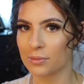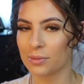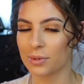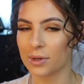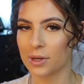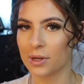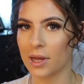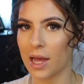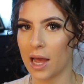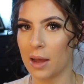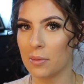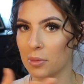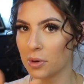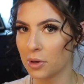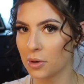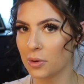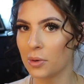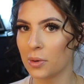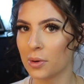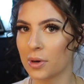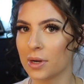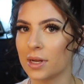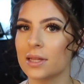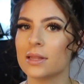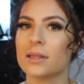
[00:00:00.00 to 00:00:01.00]

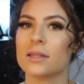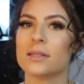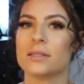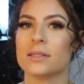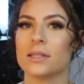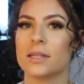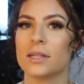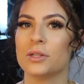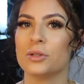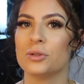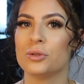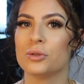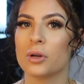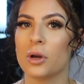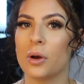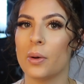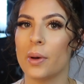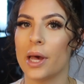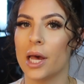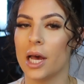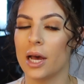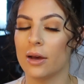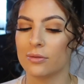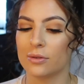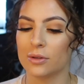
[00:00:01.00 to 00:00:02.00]
recording this intro
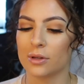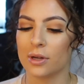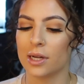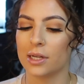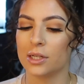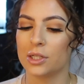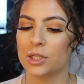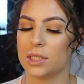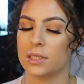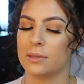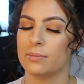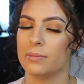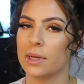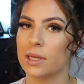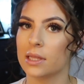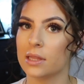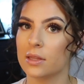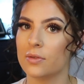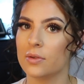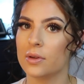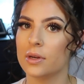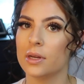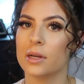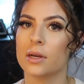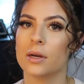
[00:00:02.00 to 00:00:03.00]
after I just made
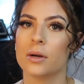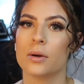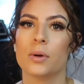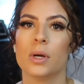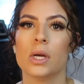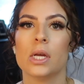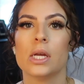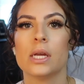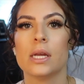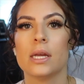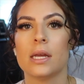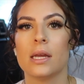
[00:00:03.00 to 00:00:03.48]
the video,